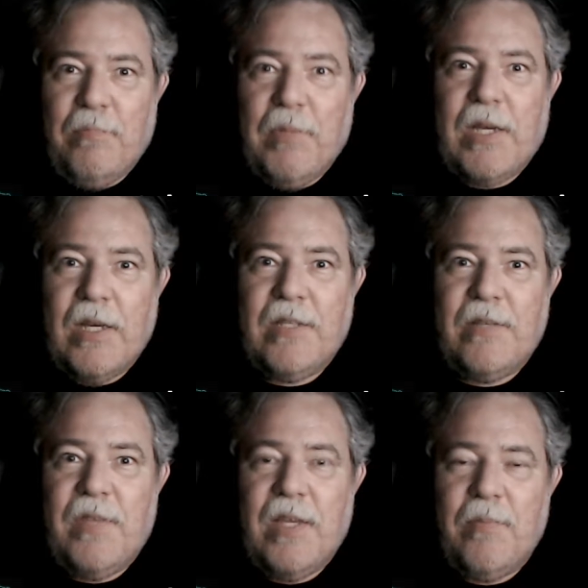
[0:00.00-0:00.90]
because
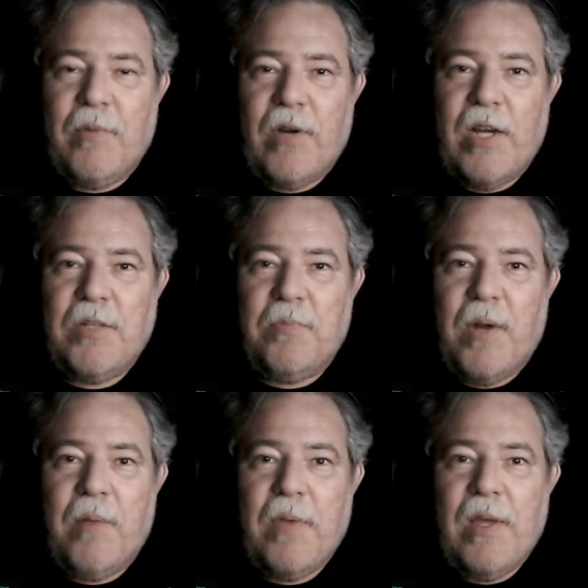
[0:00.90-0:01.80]
of the immigration
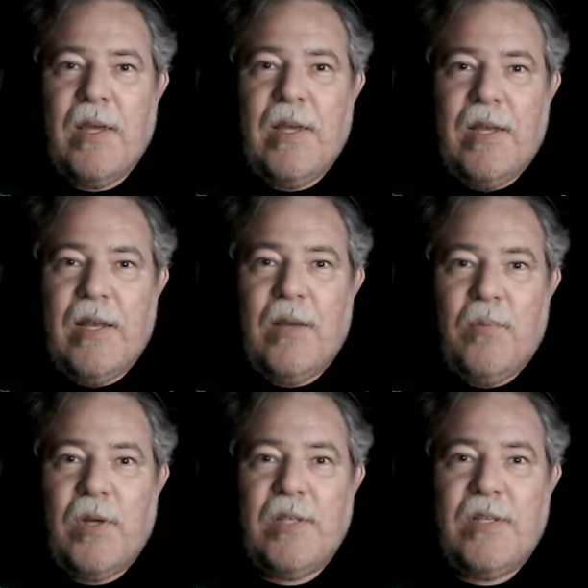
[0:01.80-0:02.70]
problem. And
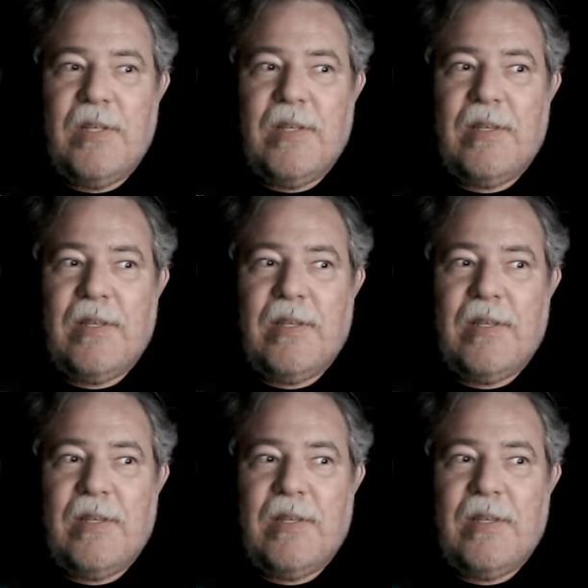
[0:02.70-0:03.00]
it wasn't,